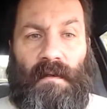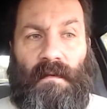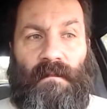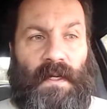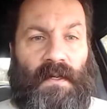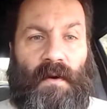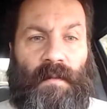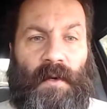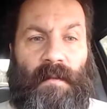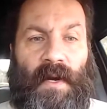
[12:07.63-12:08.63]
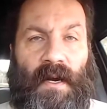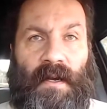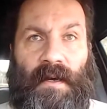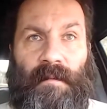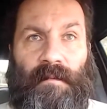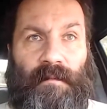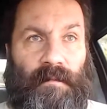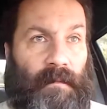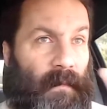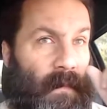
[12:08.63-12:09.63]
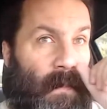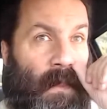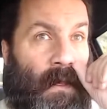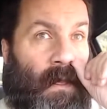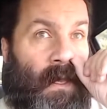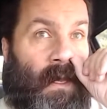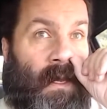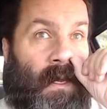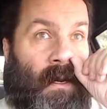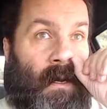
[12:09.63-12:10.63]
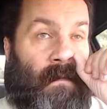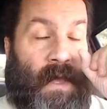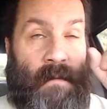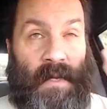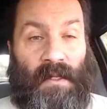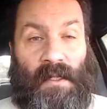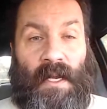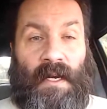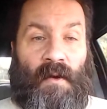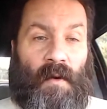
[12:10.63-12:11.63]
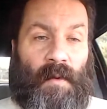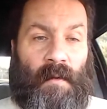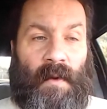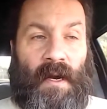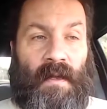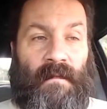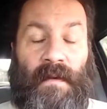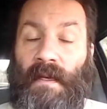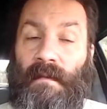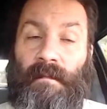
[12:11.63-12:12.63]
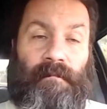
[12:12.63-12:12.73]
Fix corporate America. And if that means letting corporate America fail,